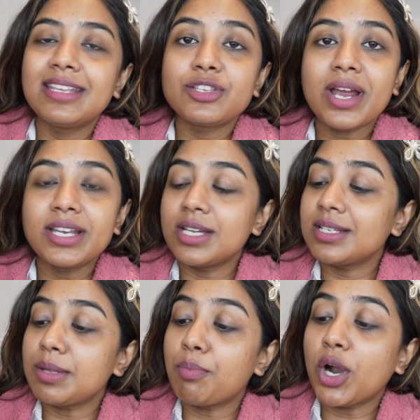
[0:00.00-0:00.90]
This right here
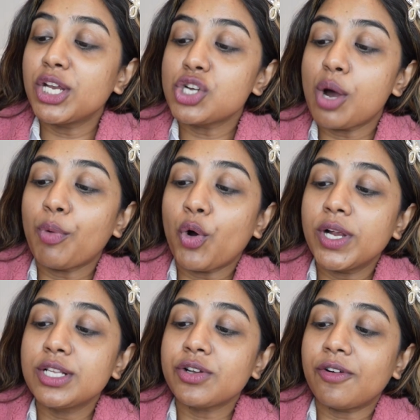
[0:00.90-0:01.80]
is the Body Shop
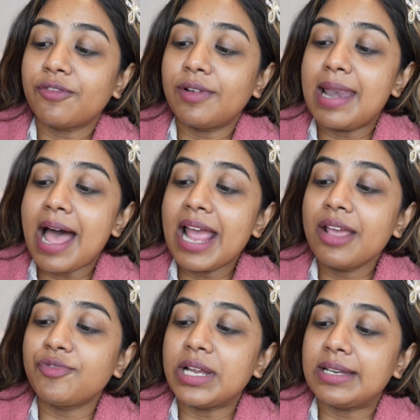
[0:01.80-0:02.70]
Oils of
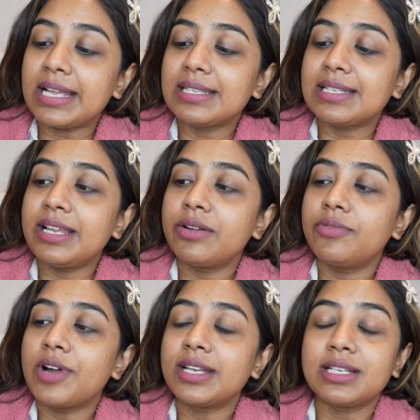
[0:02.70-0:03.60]
Life Intensely
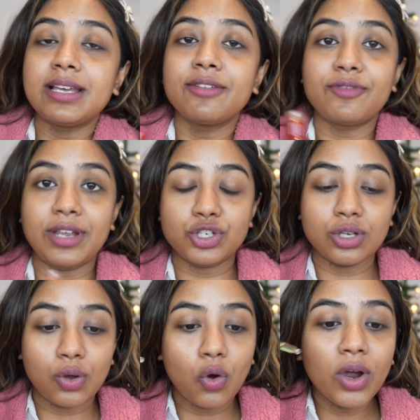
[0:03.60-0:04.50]
Revitalizing
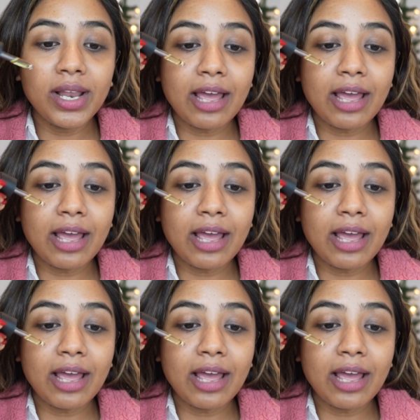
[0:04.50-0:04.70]
Facial Oil.